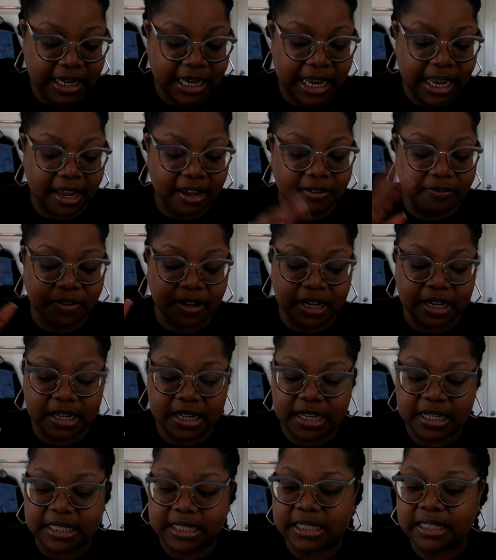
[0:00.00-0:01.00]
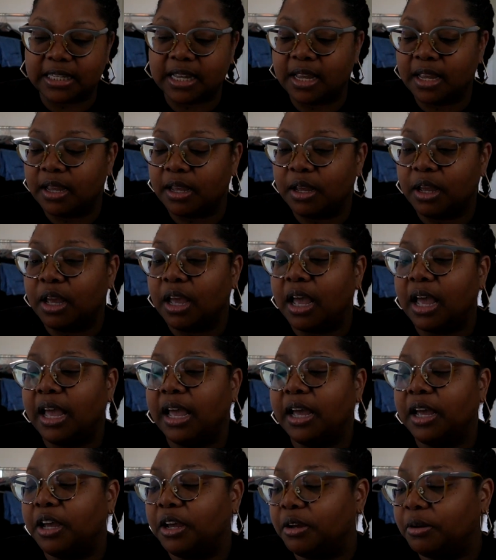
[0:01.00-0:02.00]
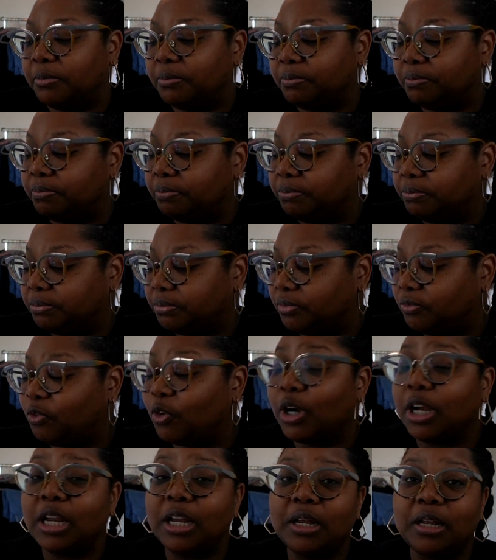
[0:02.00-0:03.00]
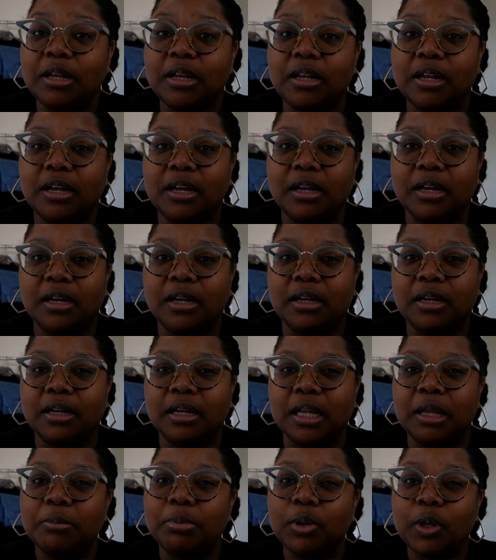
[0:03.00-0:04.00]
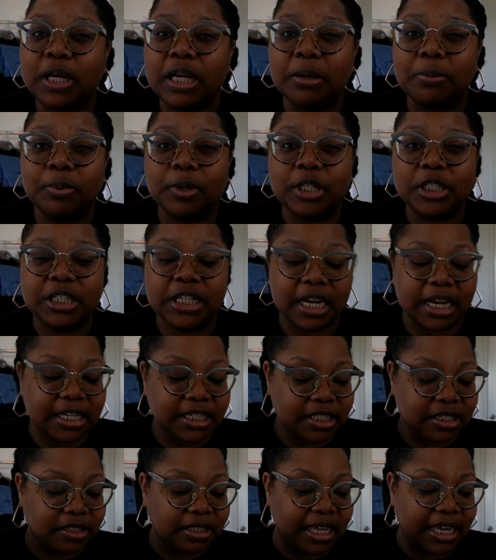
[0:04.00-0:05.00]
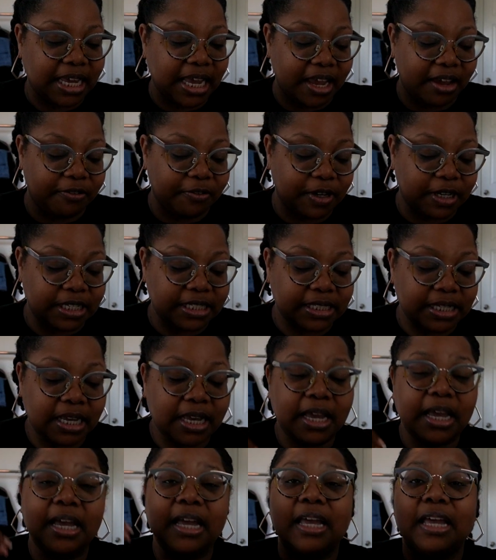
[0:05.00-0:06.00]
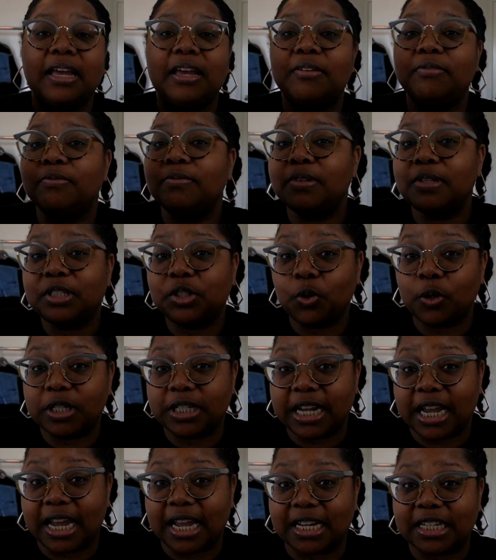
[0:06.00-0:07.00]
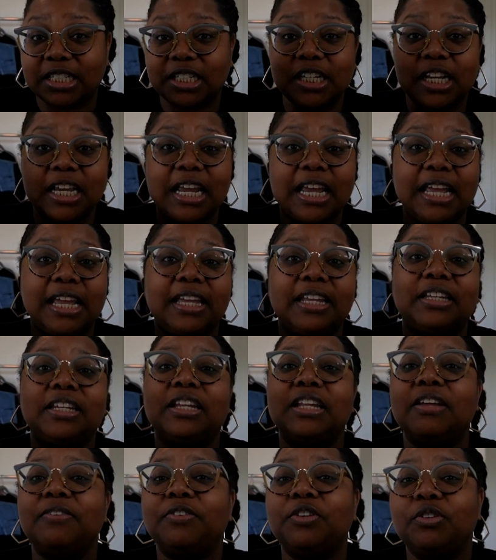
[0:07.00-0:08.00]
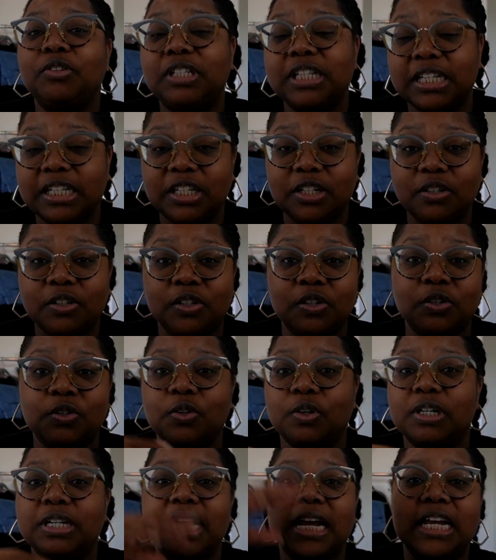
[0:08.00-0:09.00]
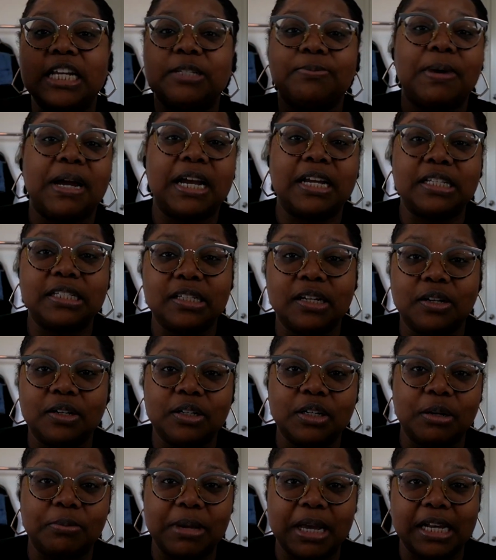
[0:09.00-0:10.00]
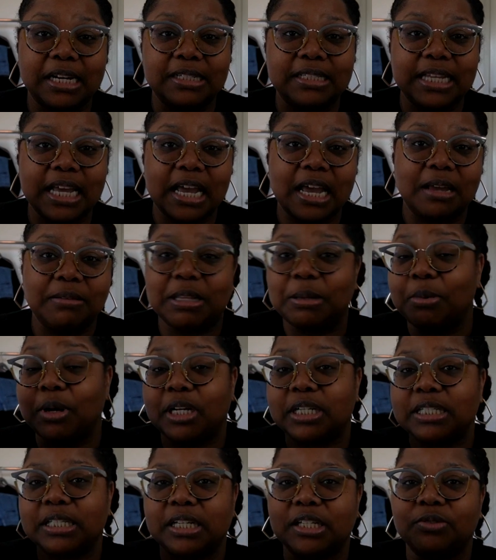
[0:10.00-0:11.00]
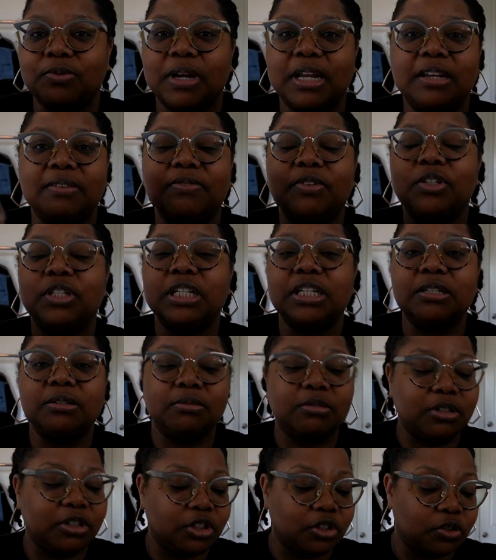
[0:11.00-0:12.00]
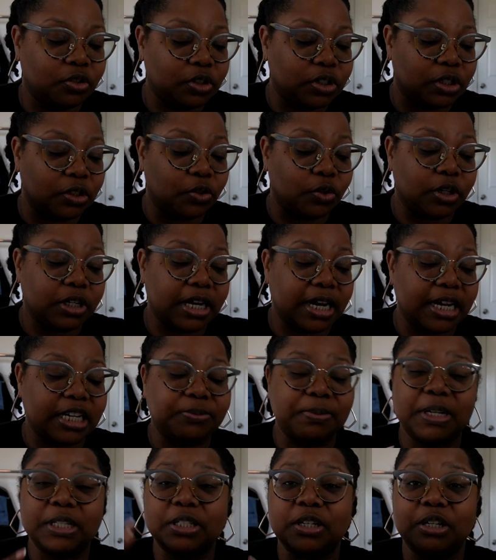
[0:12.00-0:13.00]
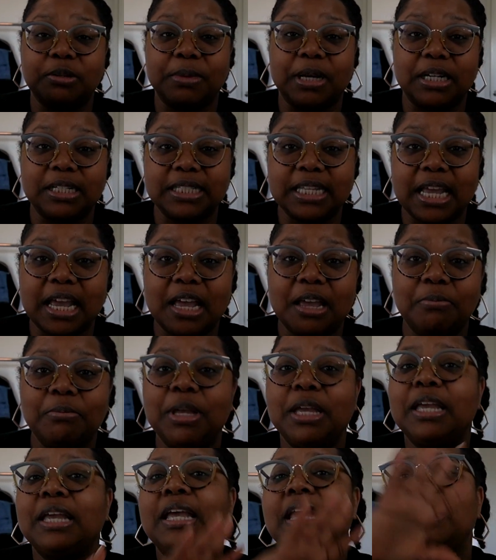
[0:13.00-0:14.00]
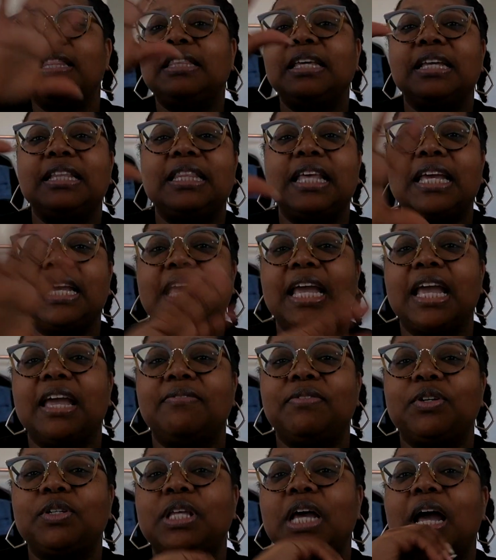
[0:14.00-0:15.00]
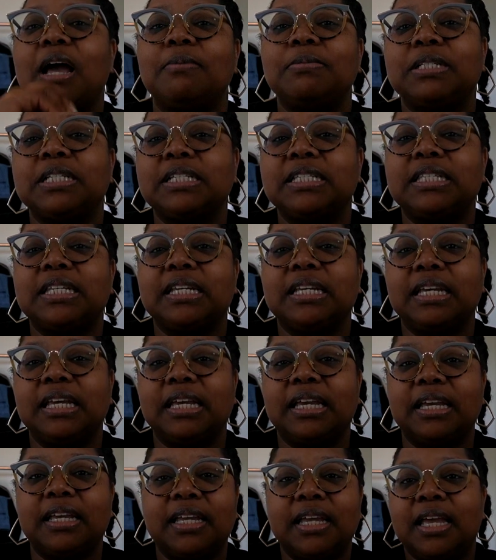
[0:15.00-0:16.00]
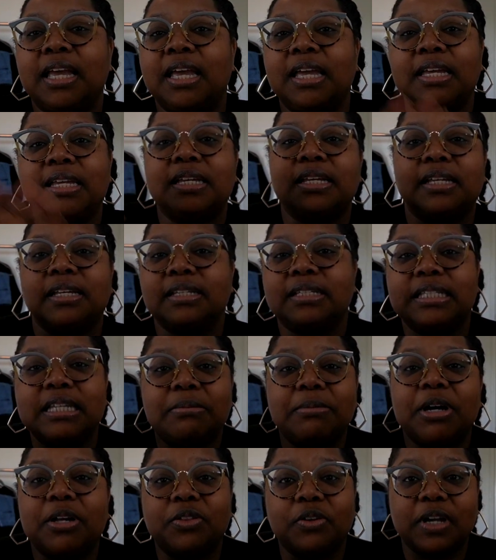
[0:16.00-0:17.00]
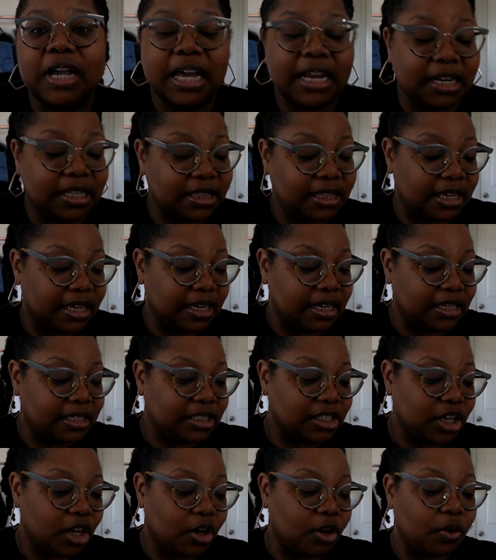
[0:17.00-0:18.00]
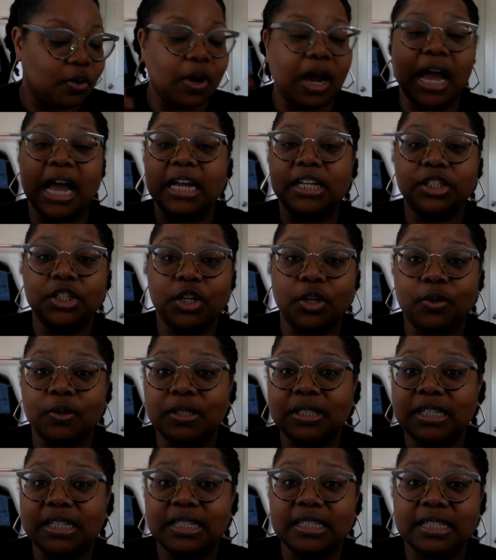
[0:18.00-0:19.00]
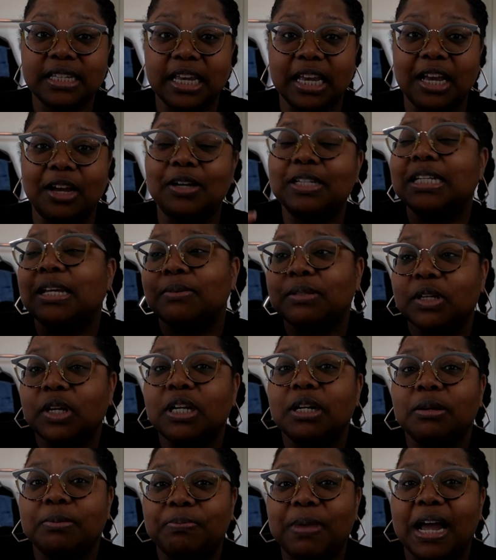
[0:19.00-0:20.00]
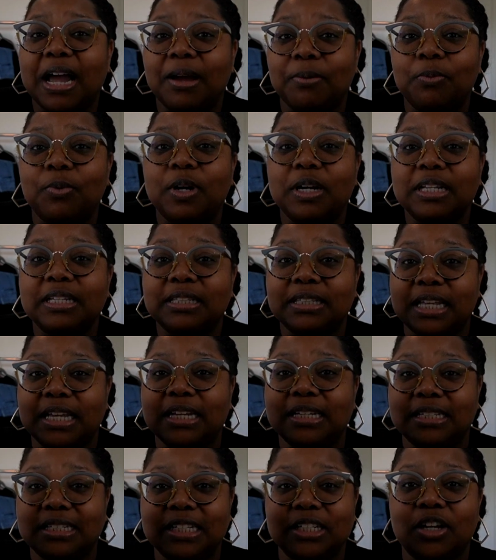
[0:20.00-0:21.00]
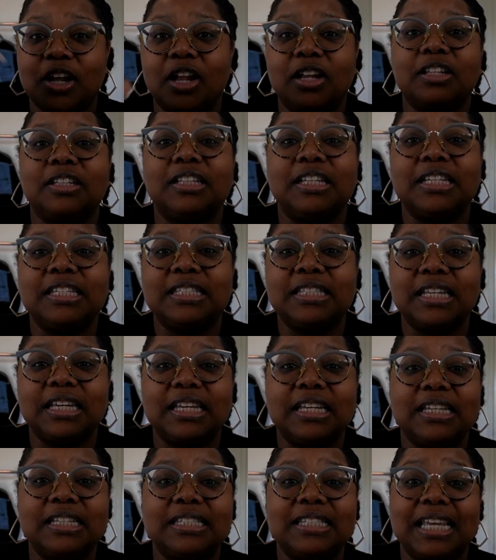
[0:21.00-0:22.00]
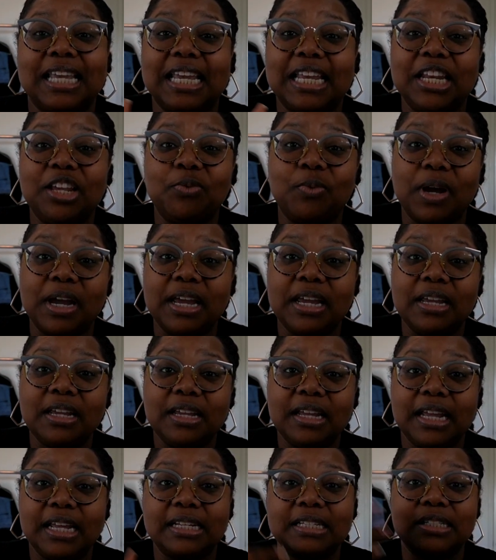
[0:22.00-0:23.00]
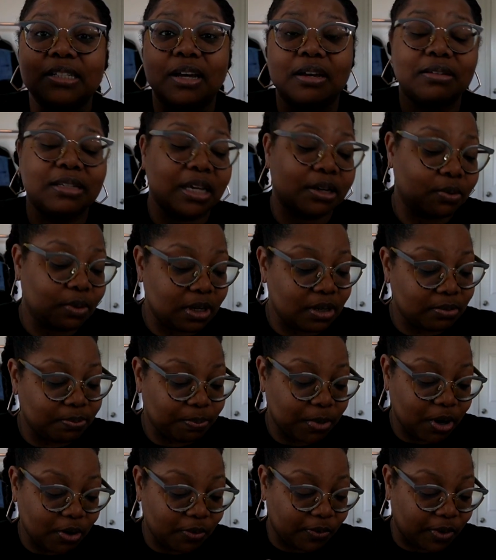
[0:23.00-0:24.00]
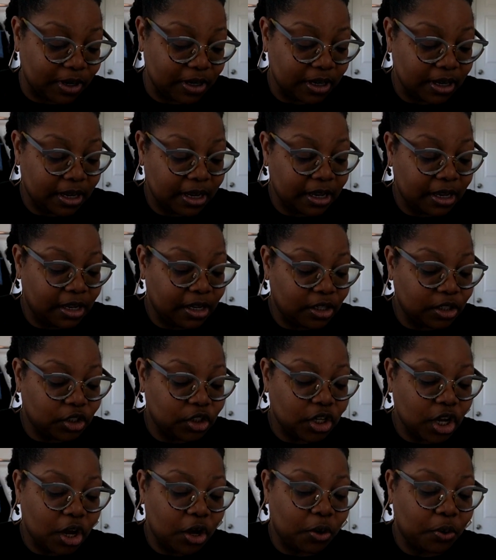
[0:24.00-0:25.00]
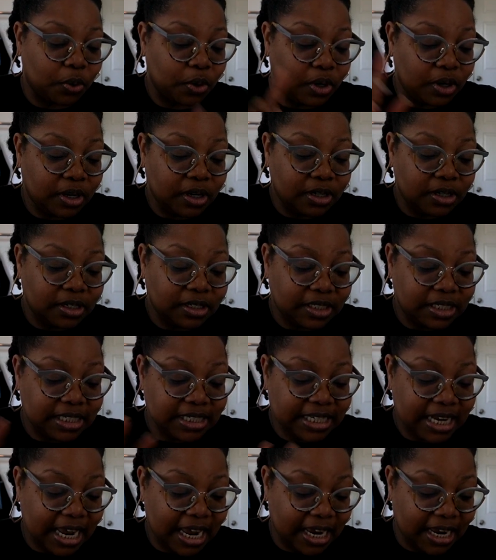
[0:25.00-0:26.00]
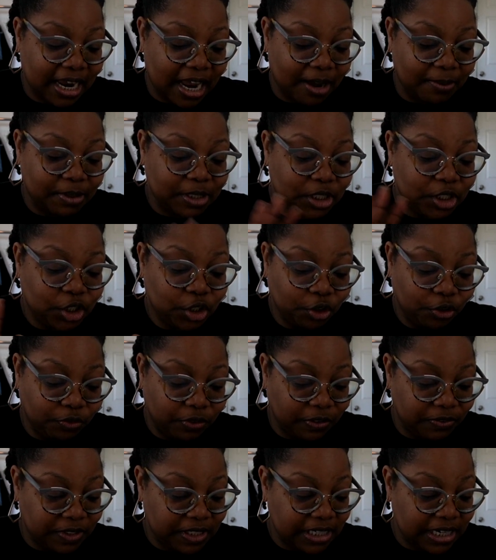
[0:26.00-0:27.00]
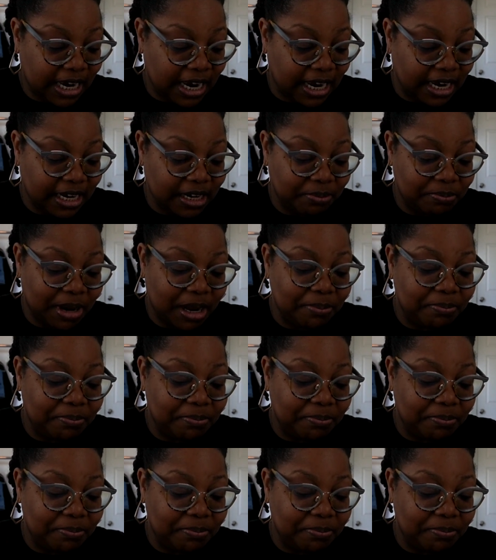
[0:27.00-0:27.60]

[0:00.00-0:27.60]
gave us, for employee appreciation, they gave us DoorDash. And if you didn't use your DoorDash by a certain amount of time, they bought us lunch, right? If you didn't use the DoorDash by a certain amount of time, then they gave you the option to get some other kind of thing. So I chose this scale because I was going to buy one that did all of these things anyway. And so I was like, well, perfect. So today I was 258. My